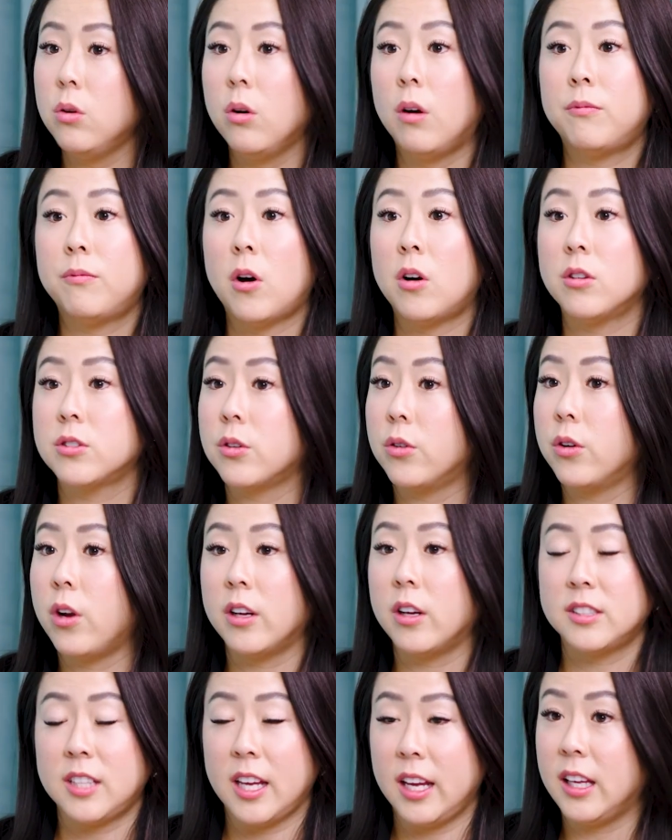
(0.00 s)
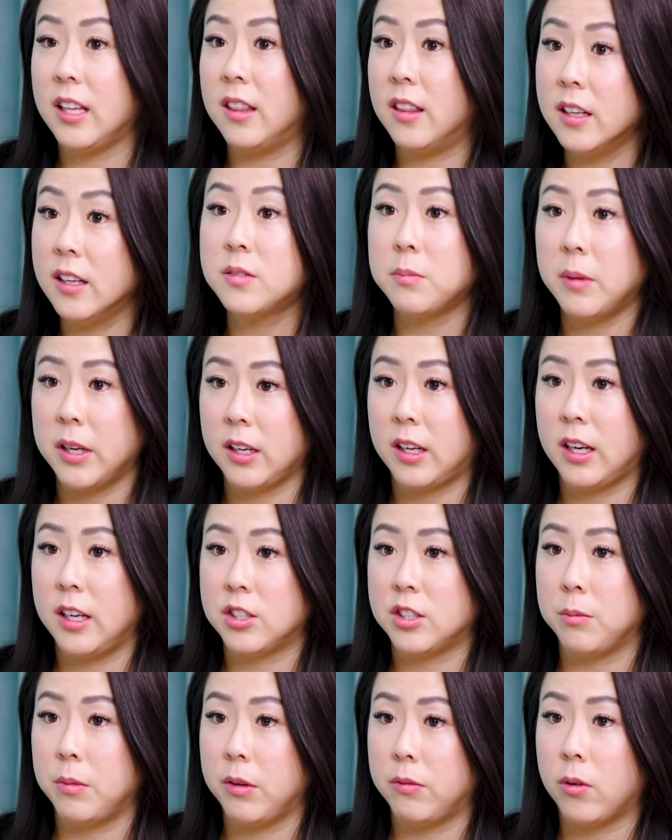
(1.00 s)
you have also not taken this
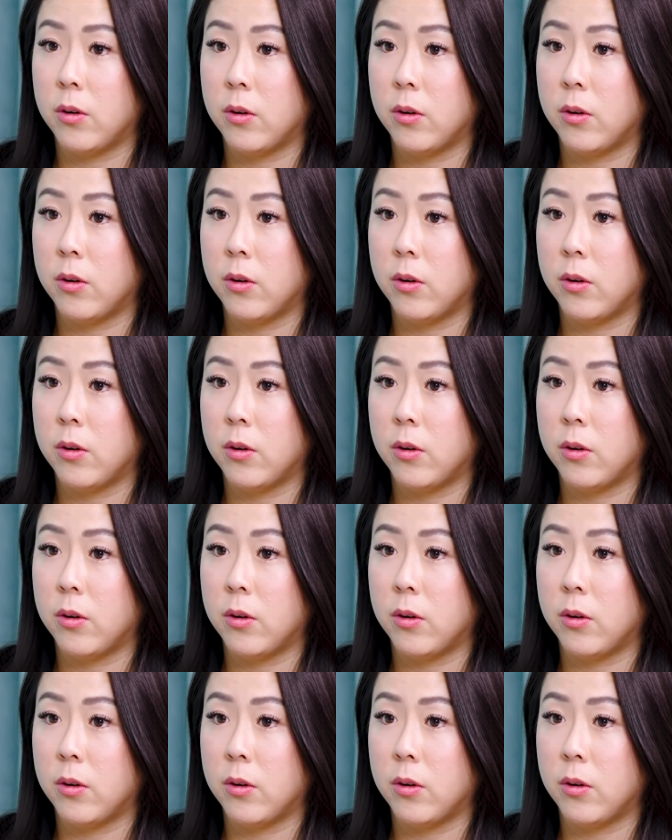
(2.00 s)
medication before.